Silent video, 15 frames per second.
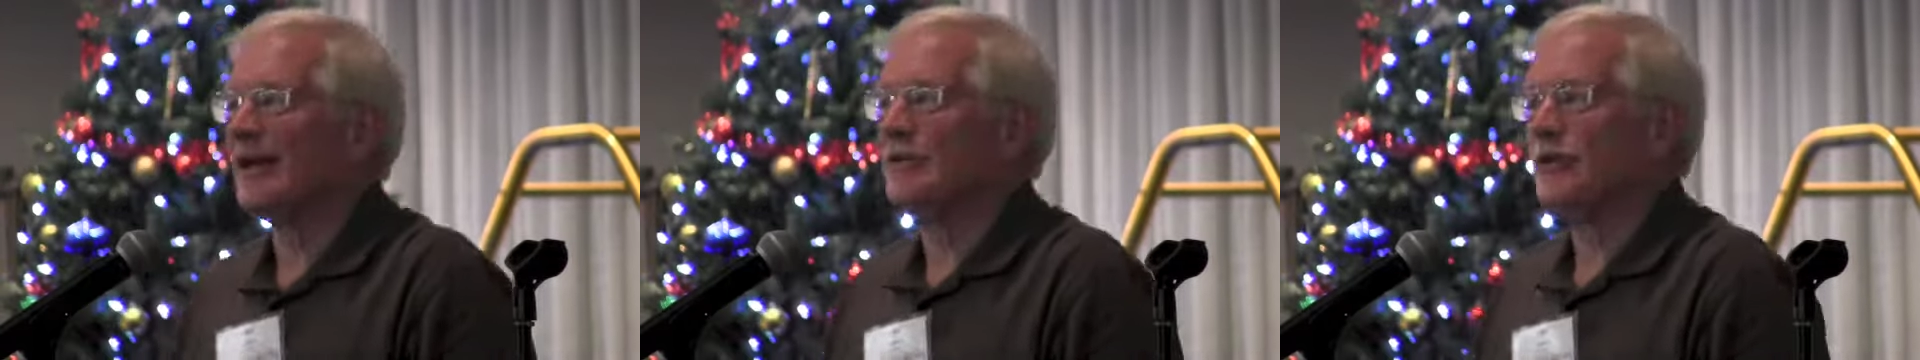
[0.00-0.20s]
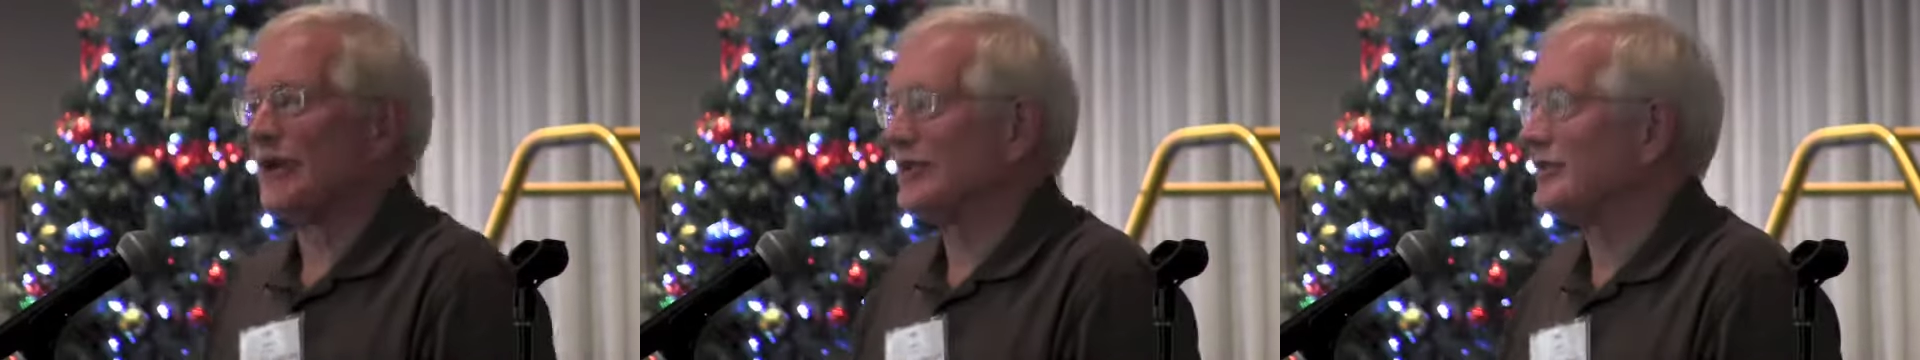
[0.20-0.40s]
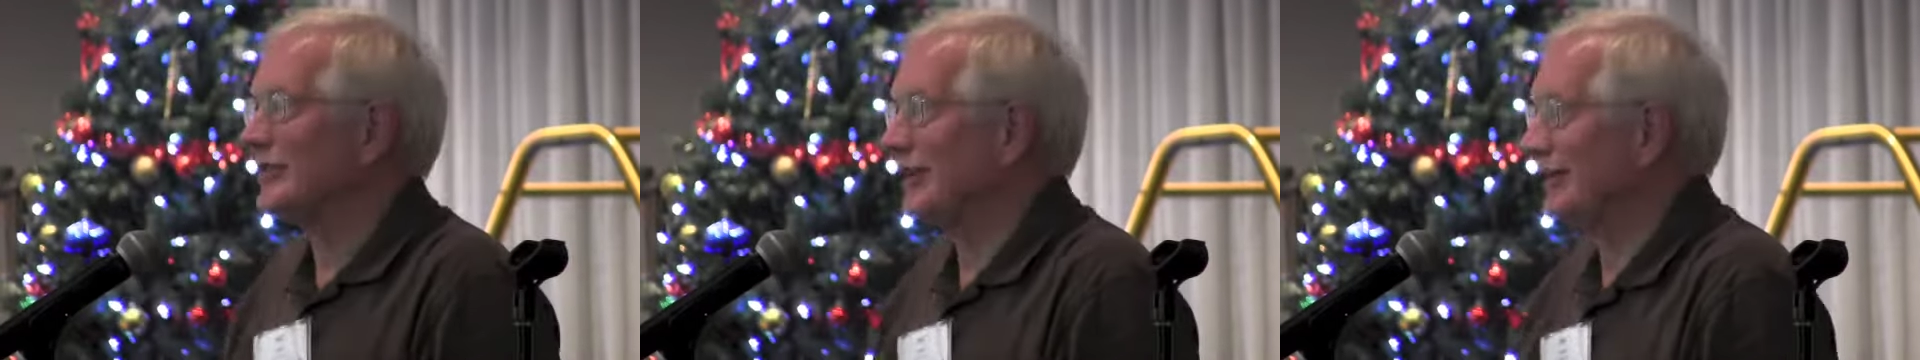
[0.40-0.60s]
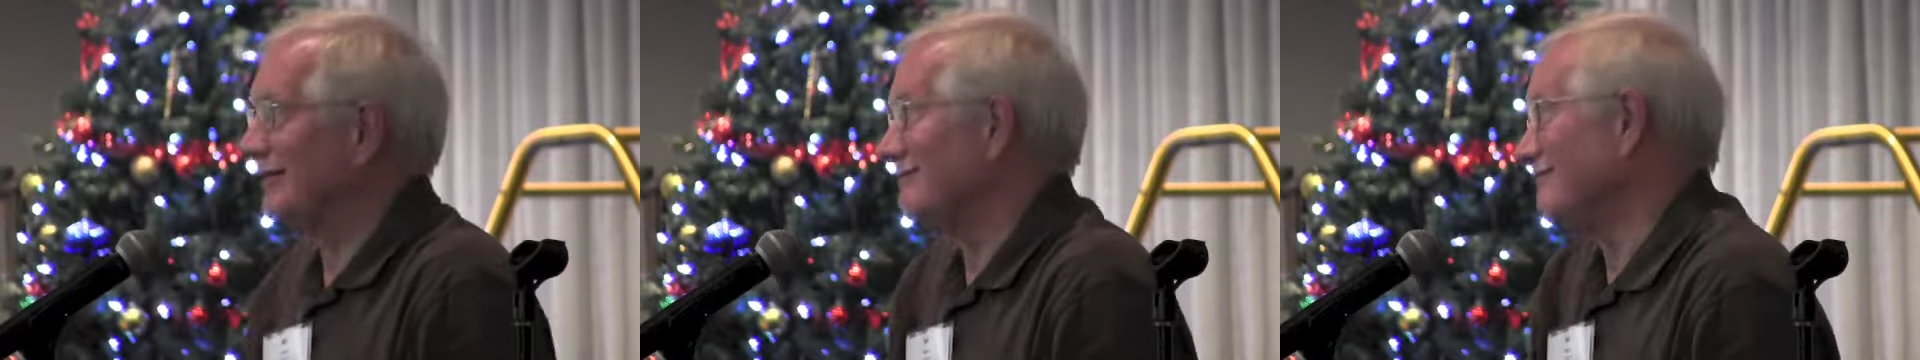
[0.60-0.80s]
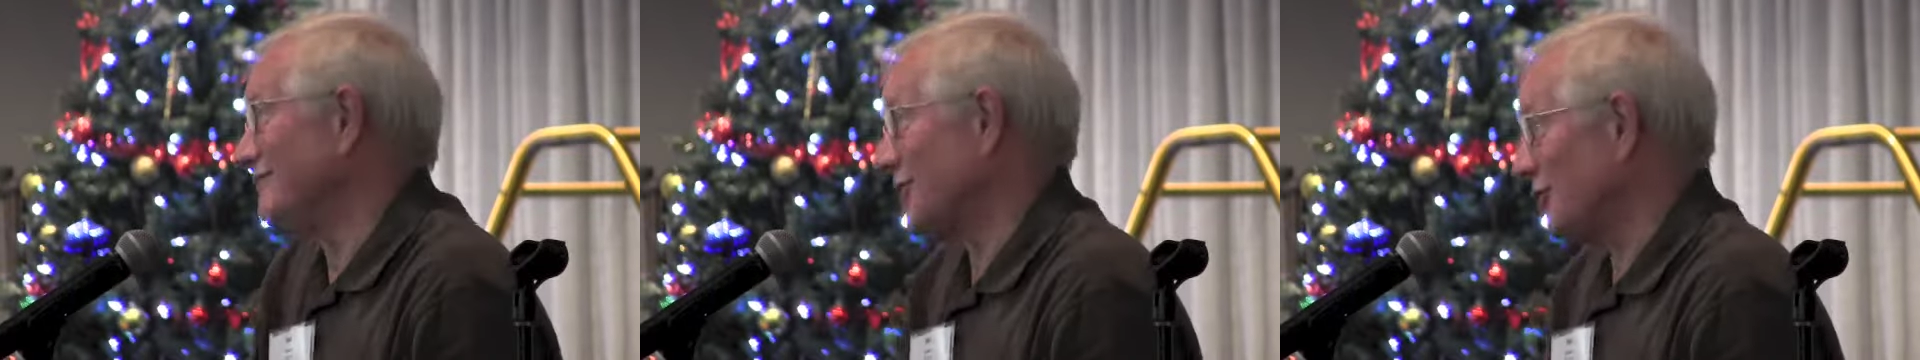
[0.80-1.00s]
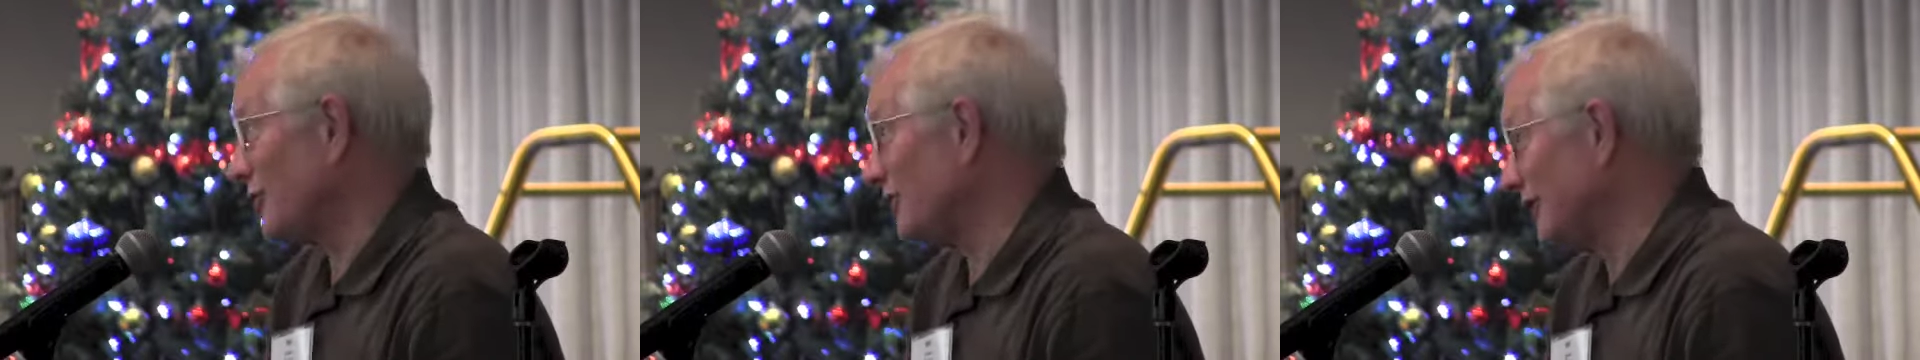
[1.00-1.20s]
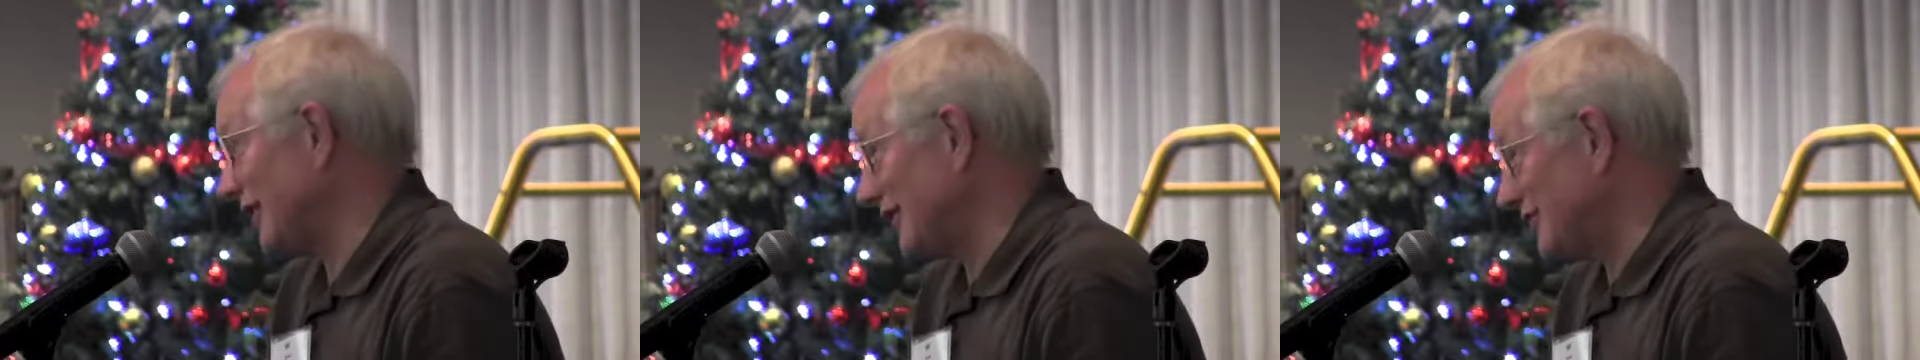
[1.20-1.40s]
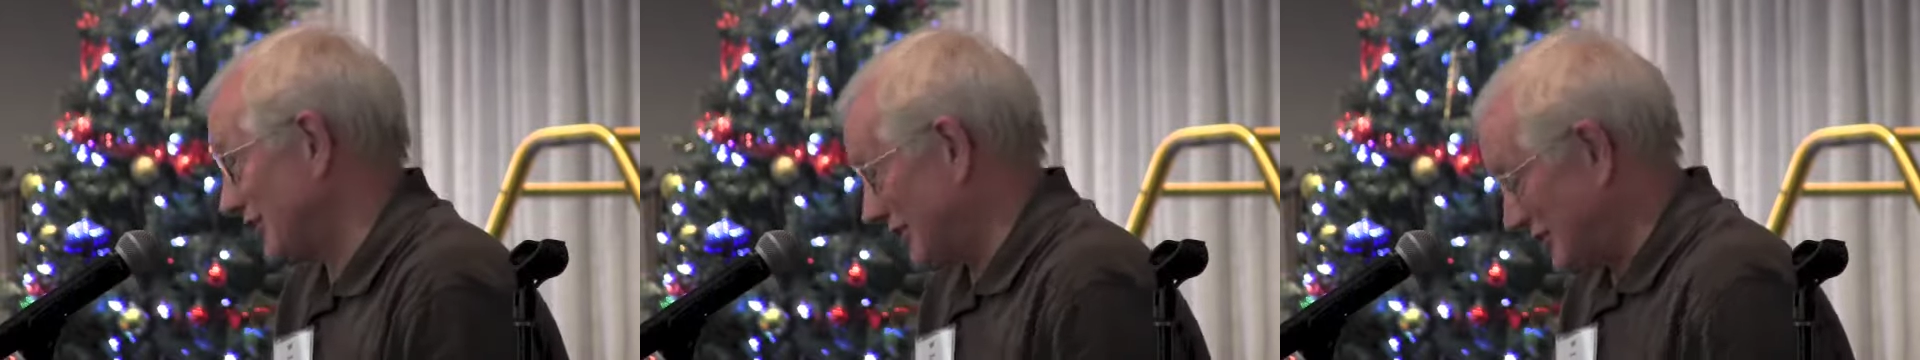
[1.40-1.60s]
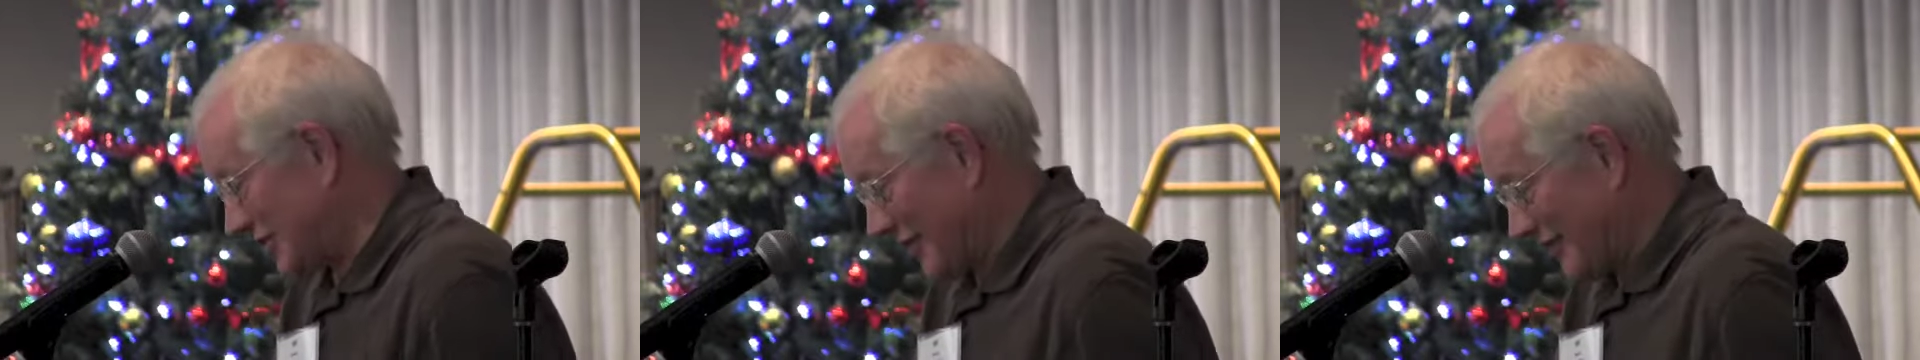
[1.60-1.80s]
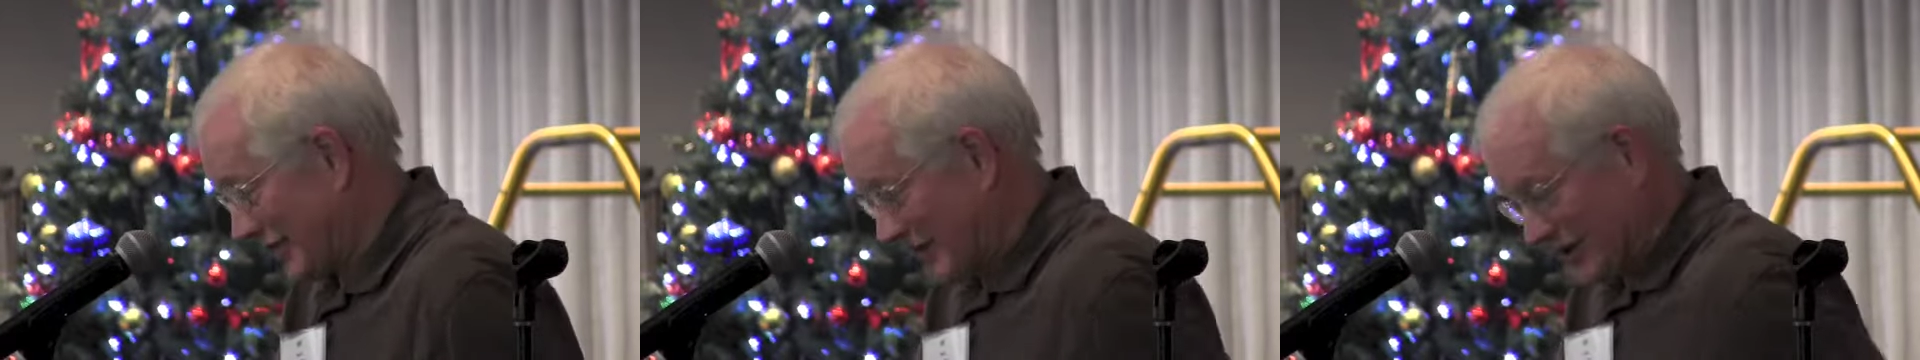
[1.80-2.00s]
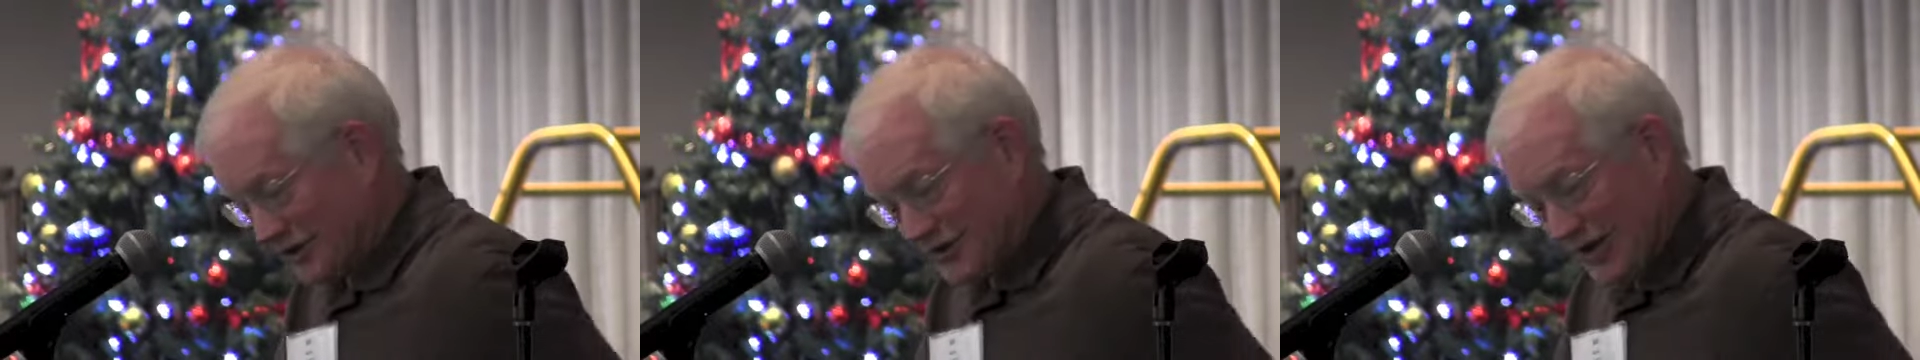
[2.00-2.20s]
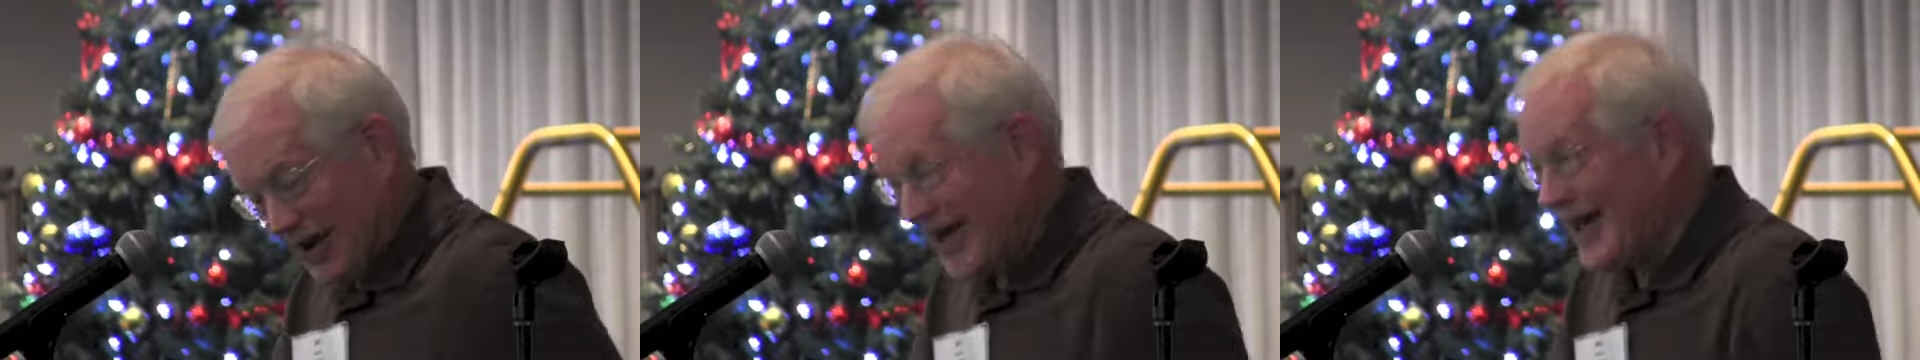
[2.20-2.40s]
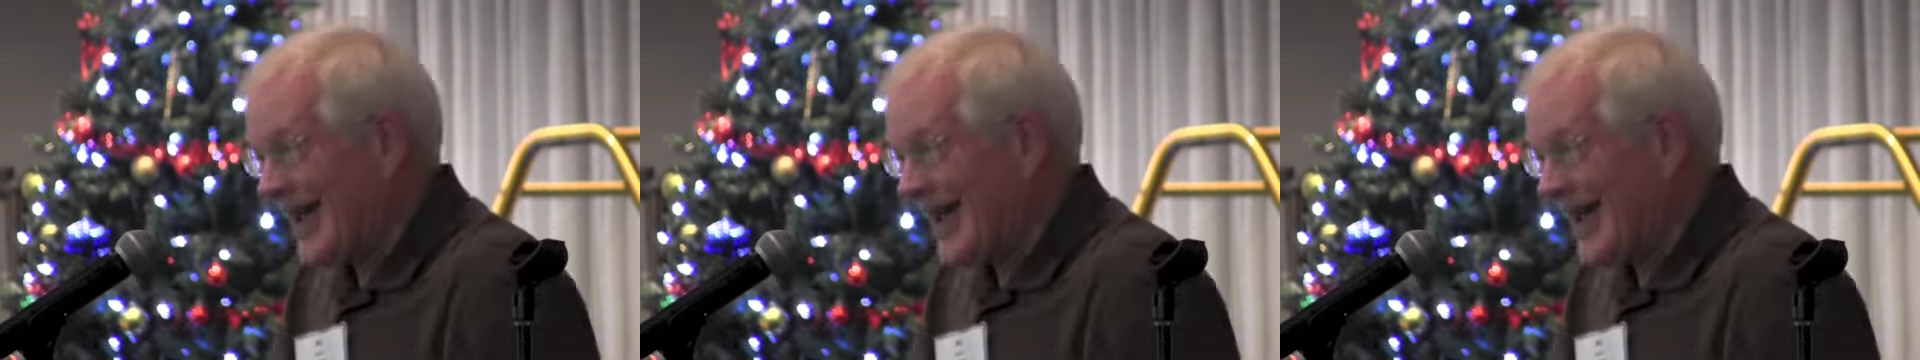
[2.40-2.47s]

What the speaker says: in the early 1970s,